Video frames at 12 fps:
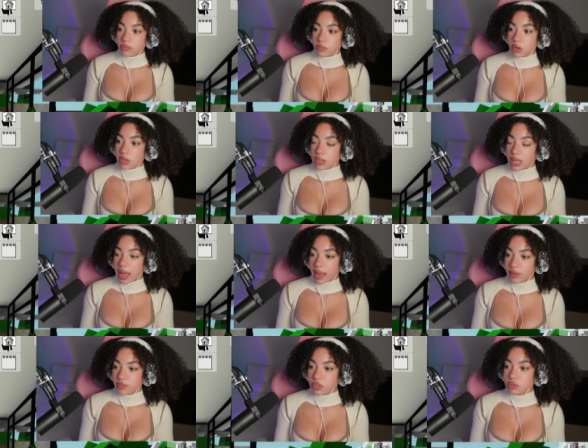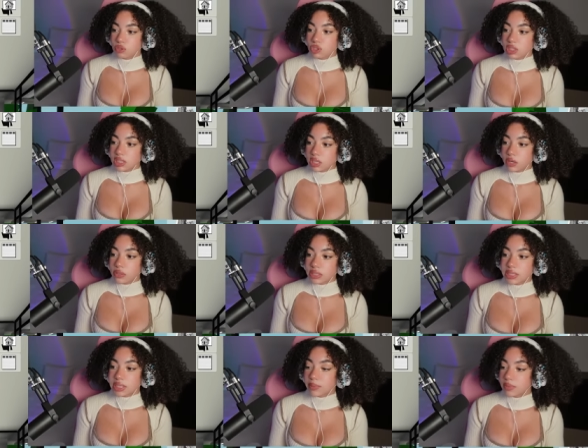in real life usually go
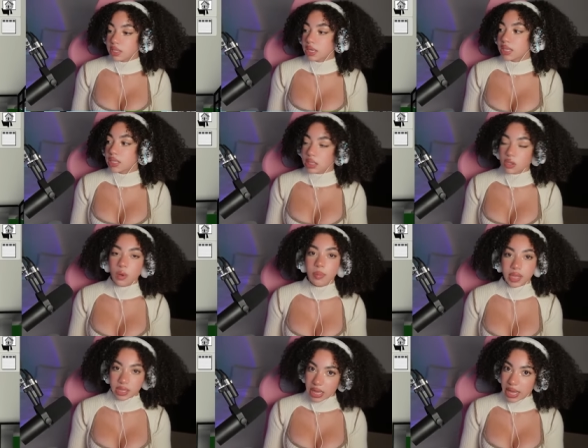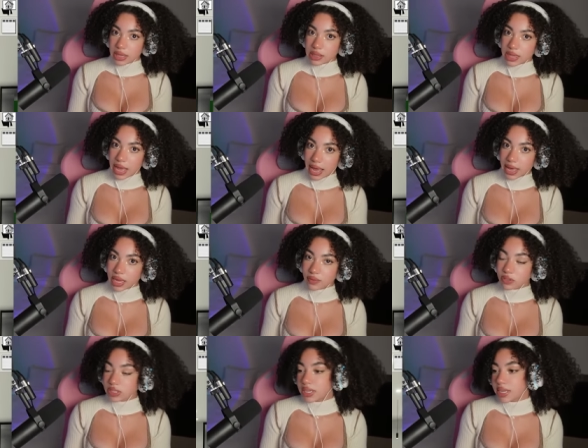something a little bit like that.
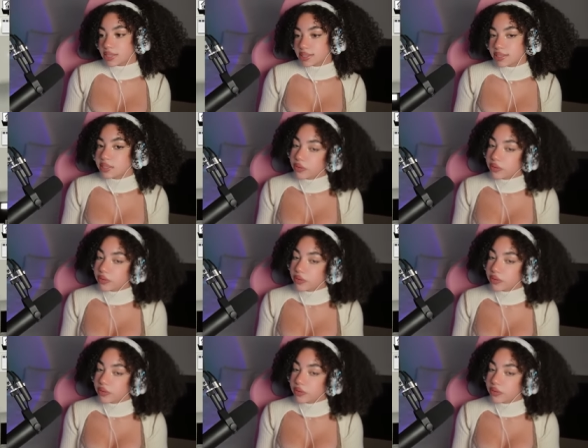Every day is